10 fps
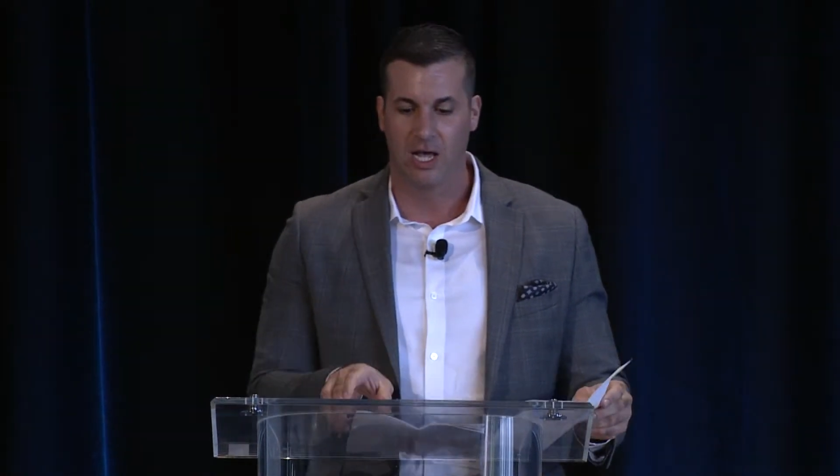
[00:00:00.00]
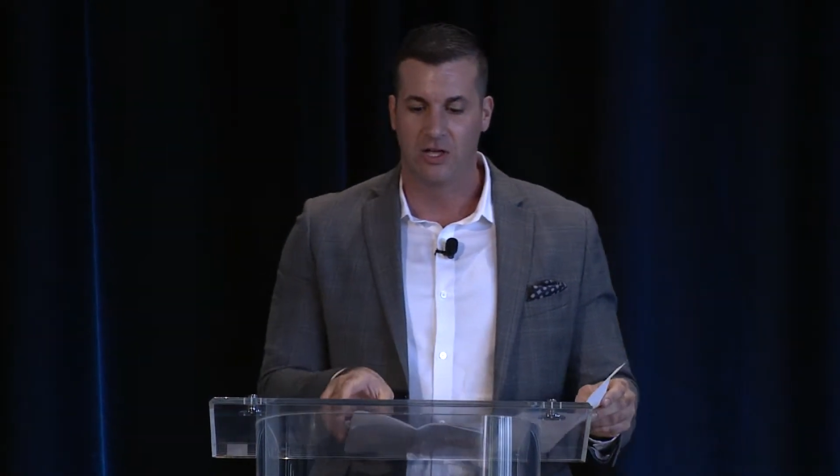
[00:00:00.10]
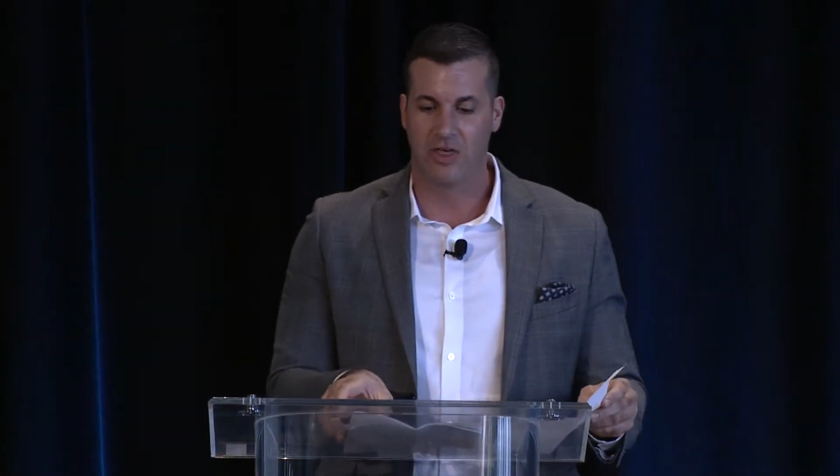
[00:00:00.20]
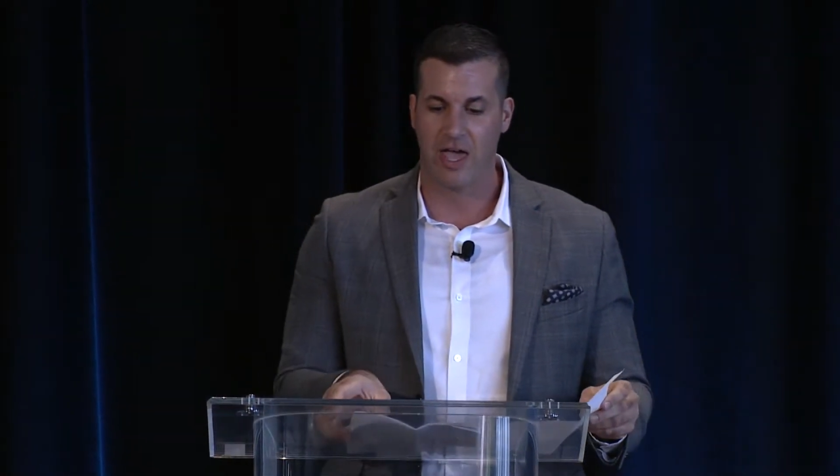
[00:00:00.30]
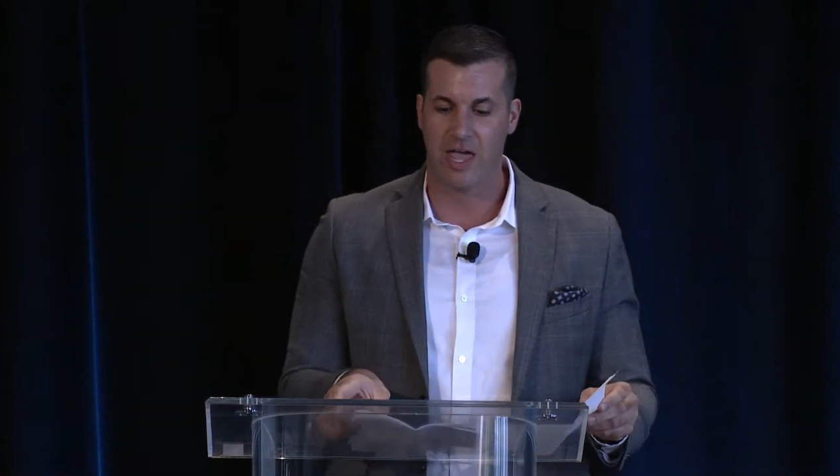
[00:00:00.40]

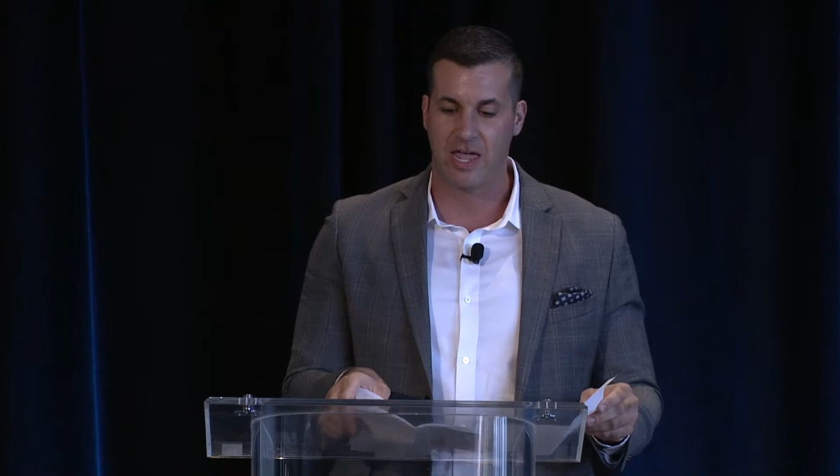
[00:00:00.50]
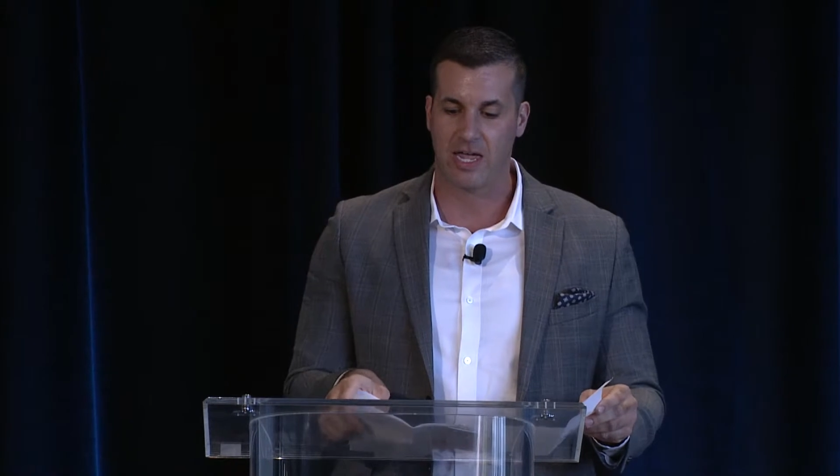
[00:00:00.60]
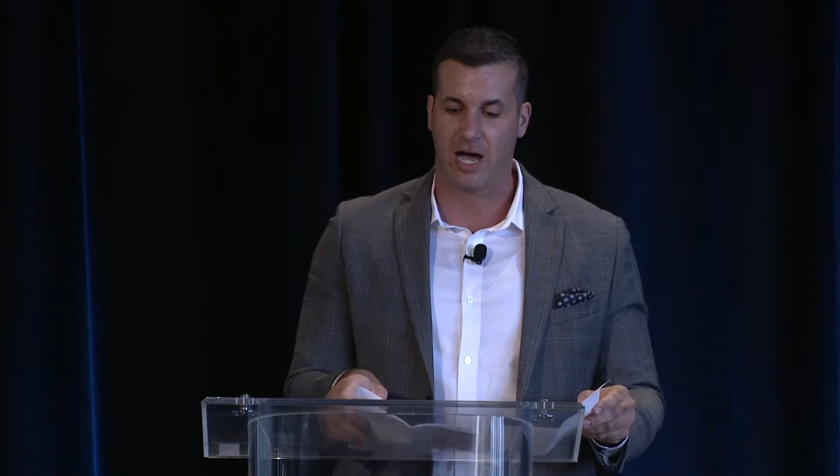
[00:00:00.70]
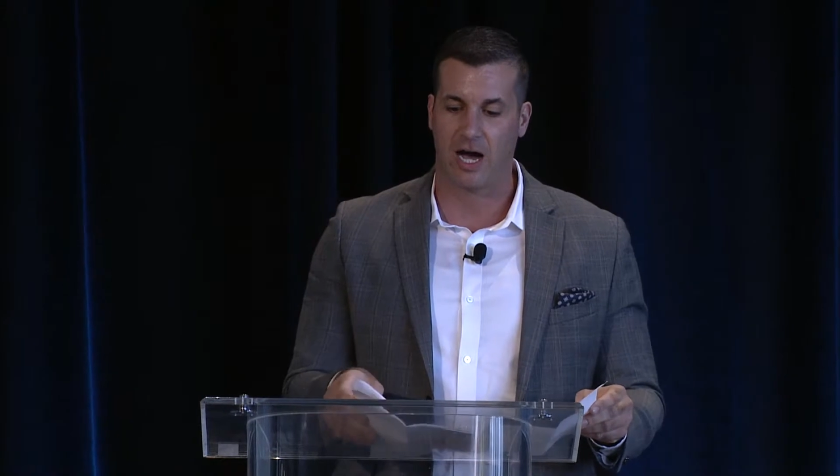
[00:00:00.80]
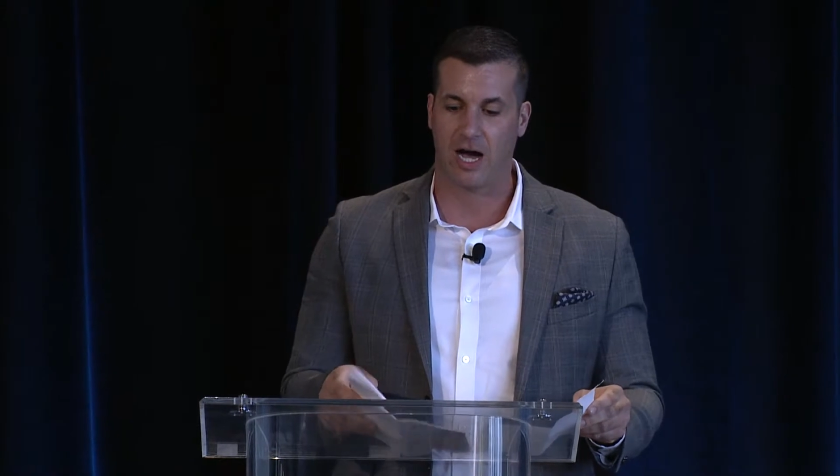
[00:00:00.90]
They
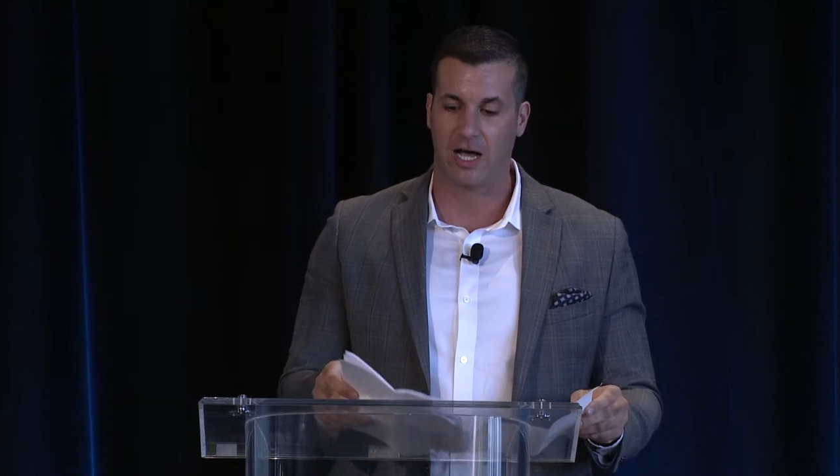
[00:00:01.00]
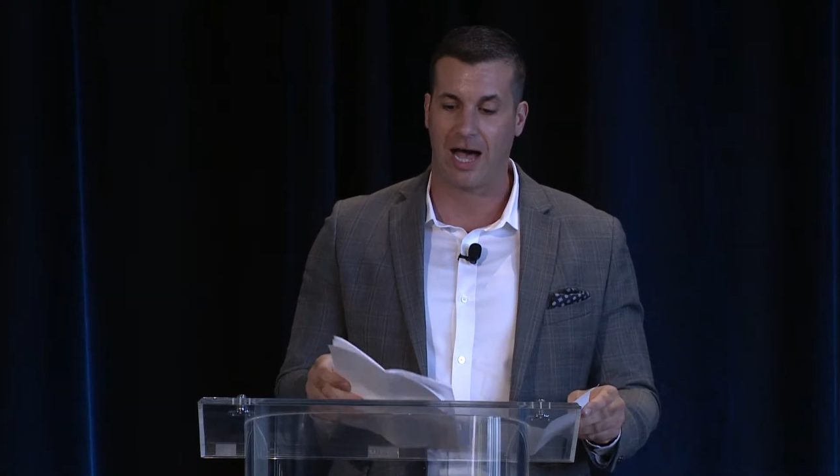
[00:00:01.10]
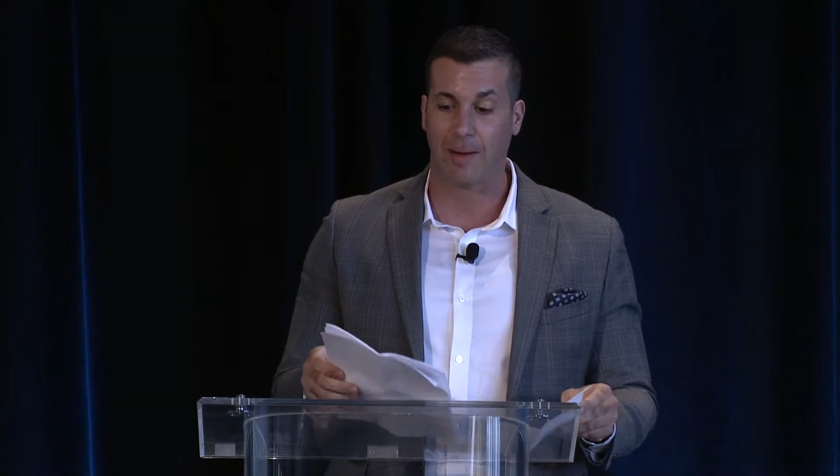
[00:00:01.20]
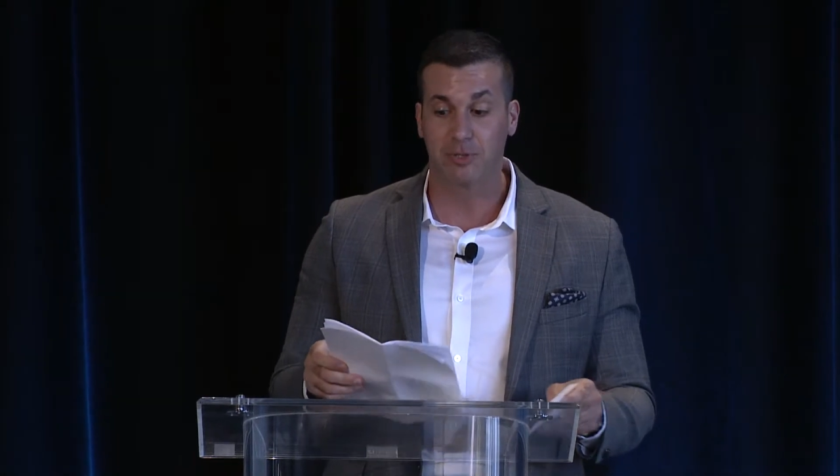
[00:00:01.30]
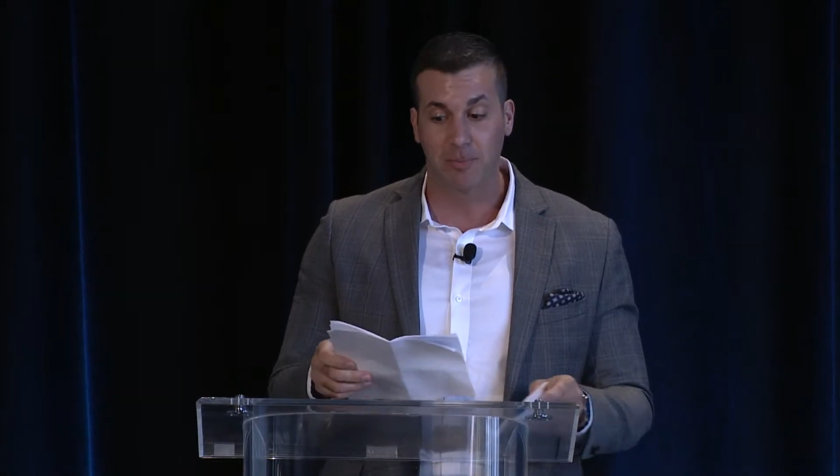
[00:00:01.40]
uh,
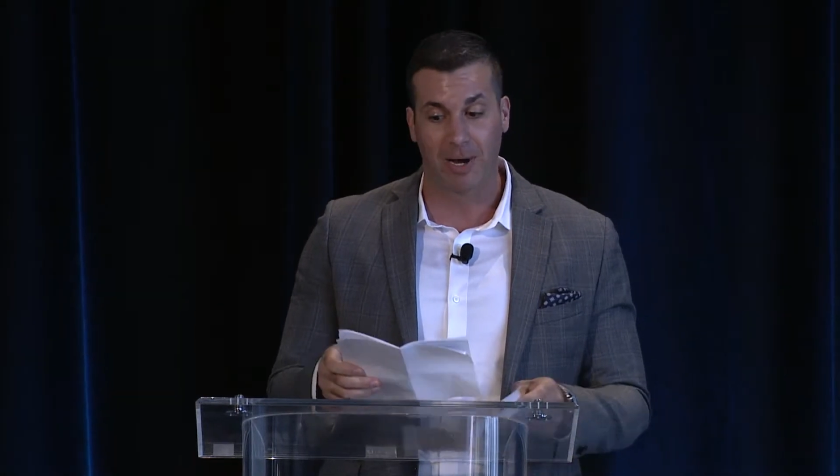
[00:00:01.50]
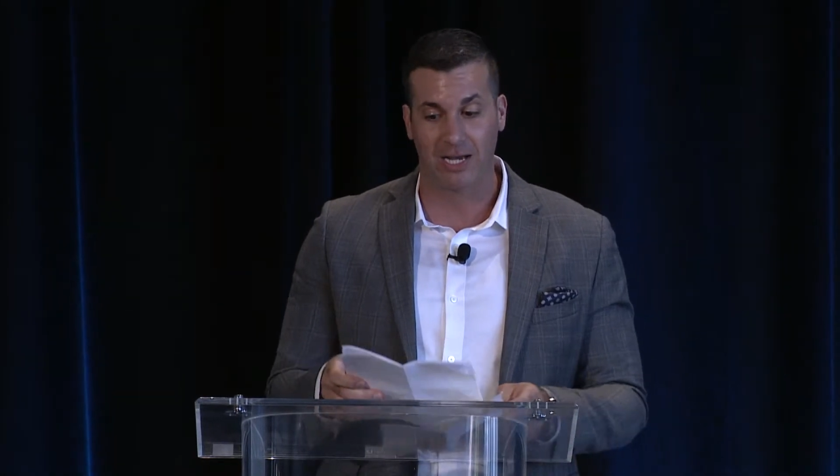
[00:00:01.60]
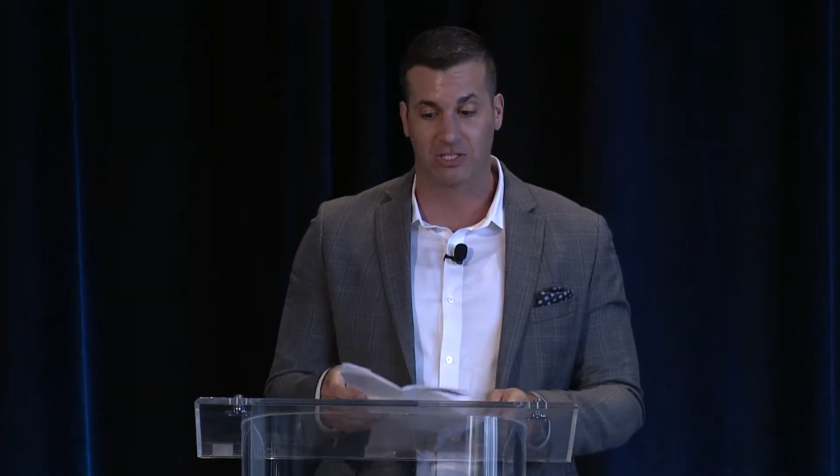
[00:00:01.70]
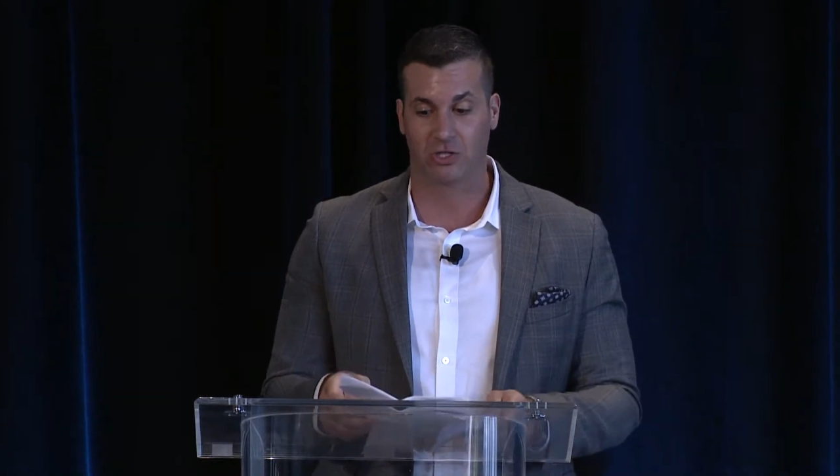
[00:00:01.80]
optimized